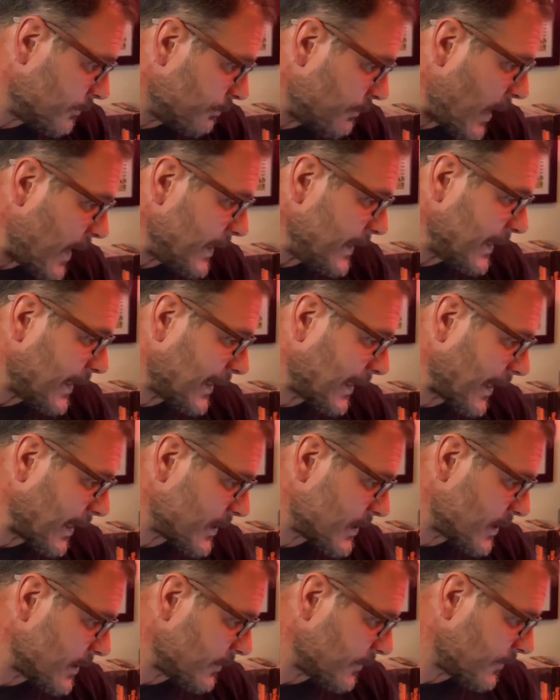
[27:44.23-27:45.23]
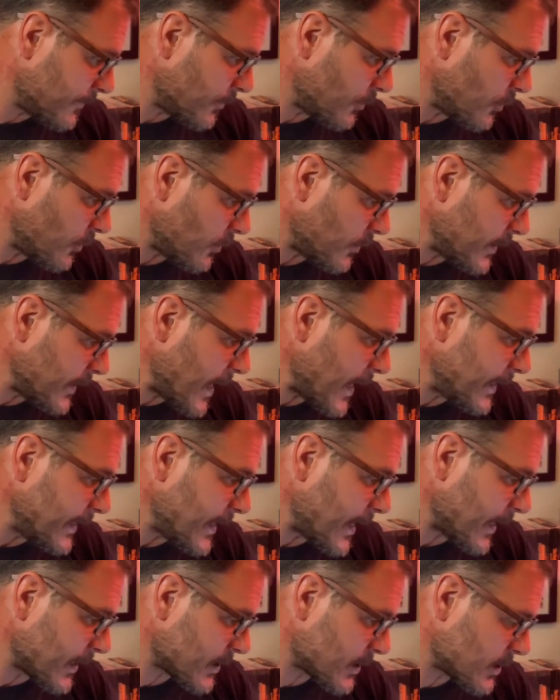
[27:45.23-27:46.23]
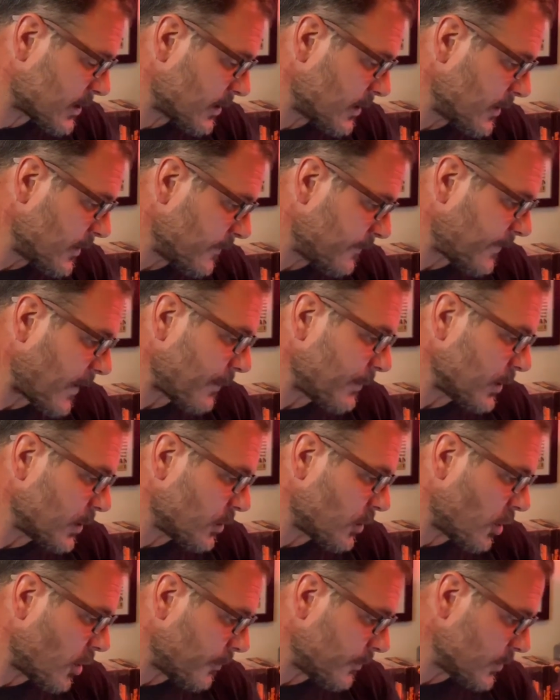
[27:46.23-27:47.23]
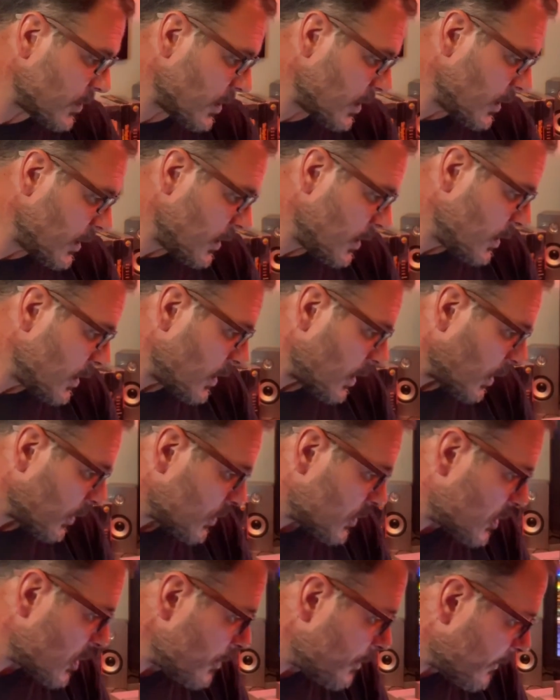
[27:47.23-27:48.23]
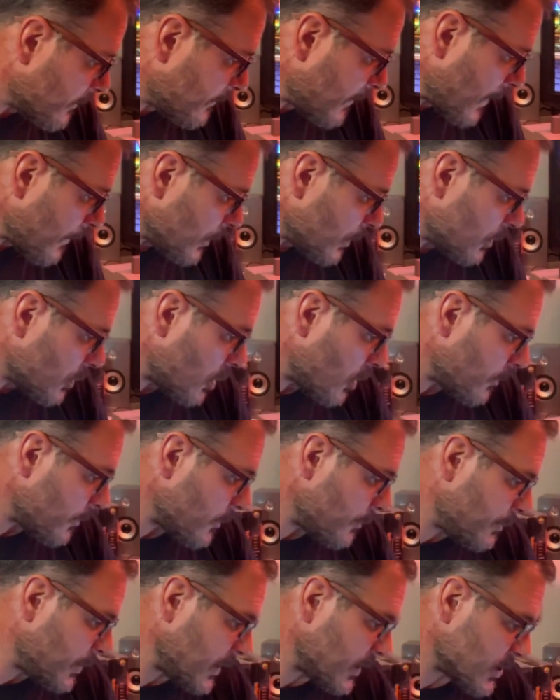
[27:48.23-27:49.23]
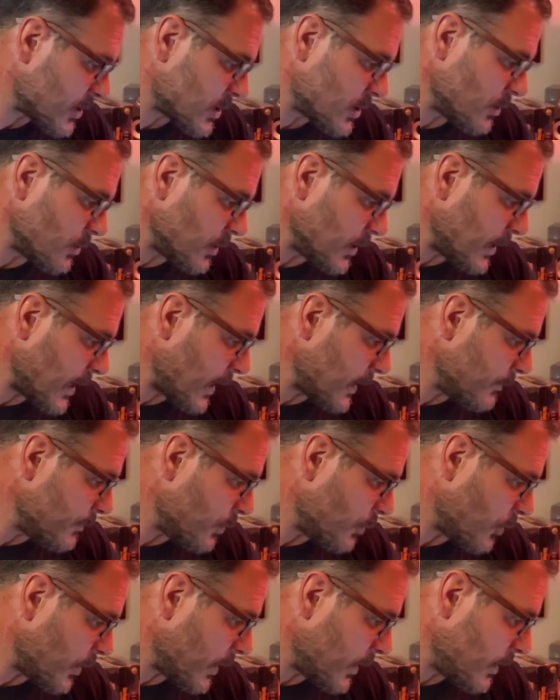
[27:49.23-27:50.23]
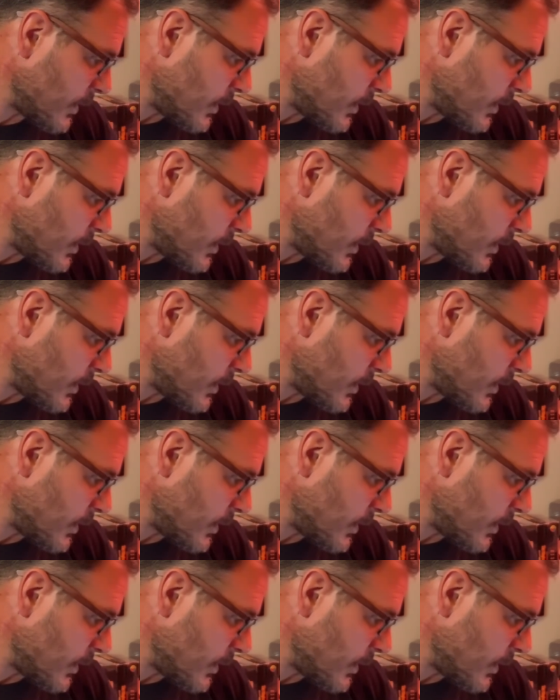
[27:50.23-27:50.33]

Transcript: mainly collecting for the NES, Famicom, and Super Famicom, PS2 and Game Boy.